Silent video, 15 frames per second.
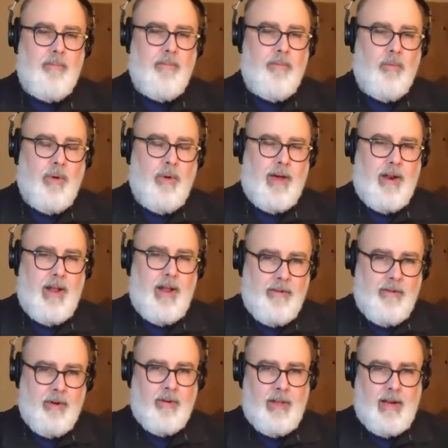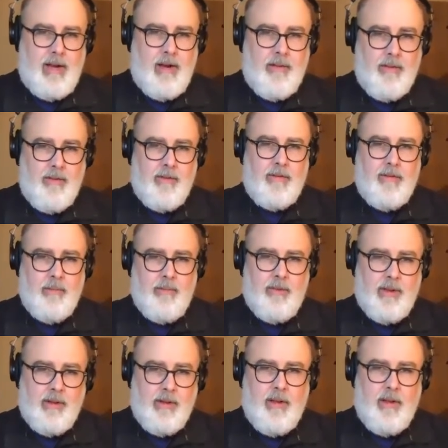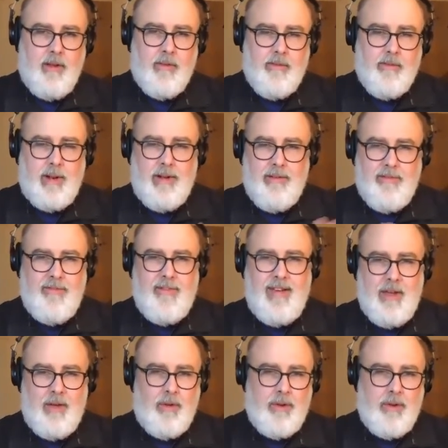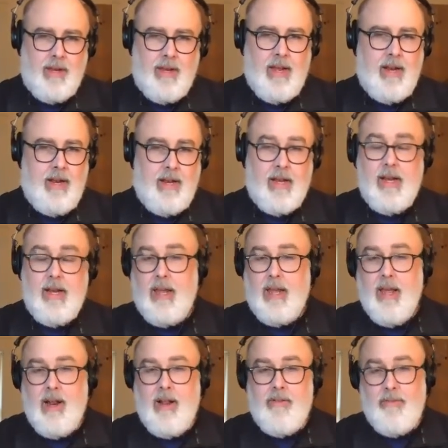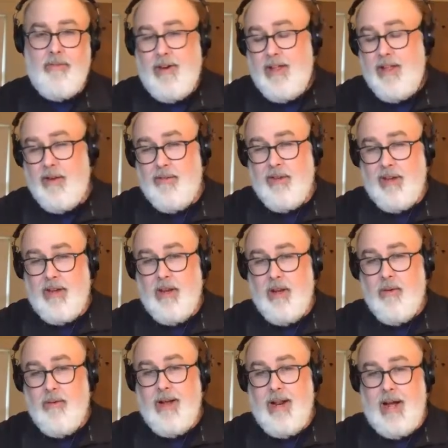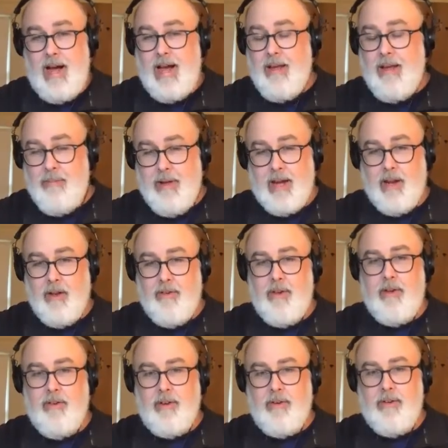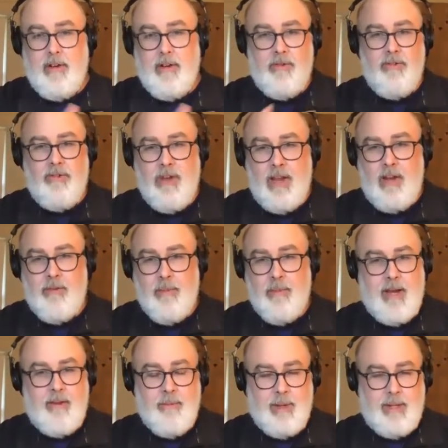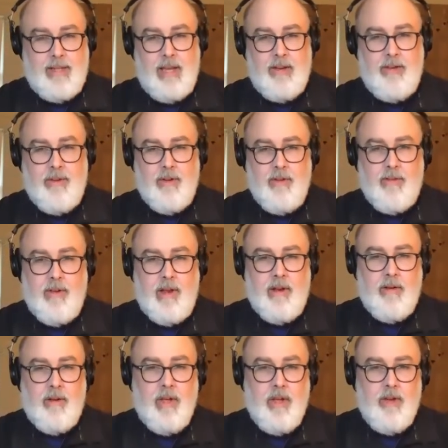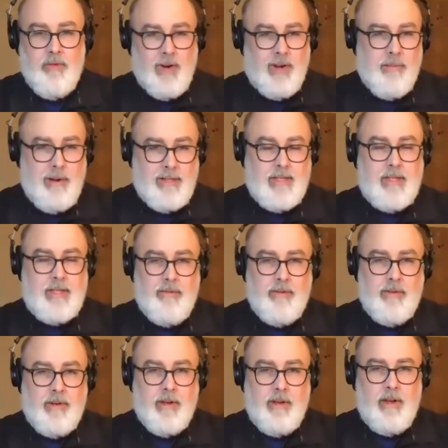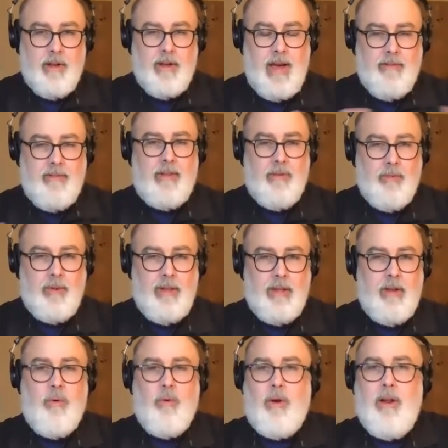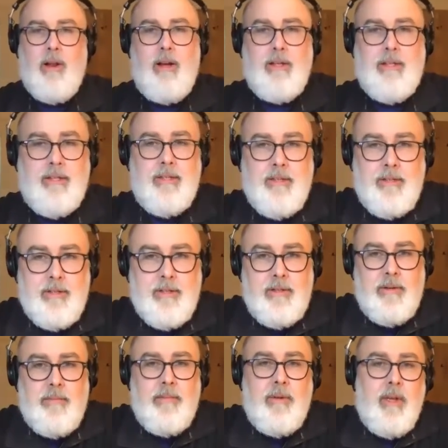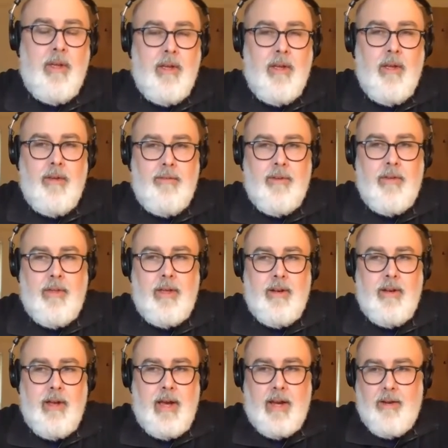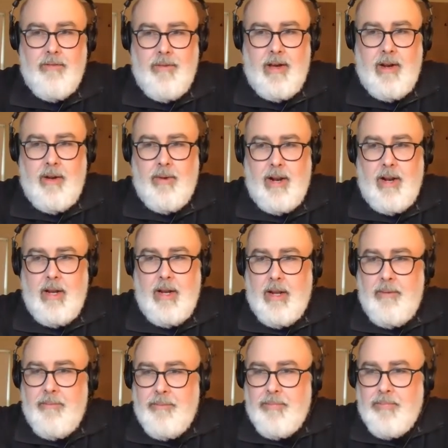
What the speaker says: without having to rely on systems like these, but I've failed again and again and again. And so finally I was like, you know what? I'm not going to change. I just need to change my expectations and trick myself into having this really organized system so that I can find it when I need it.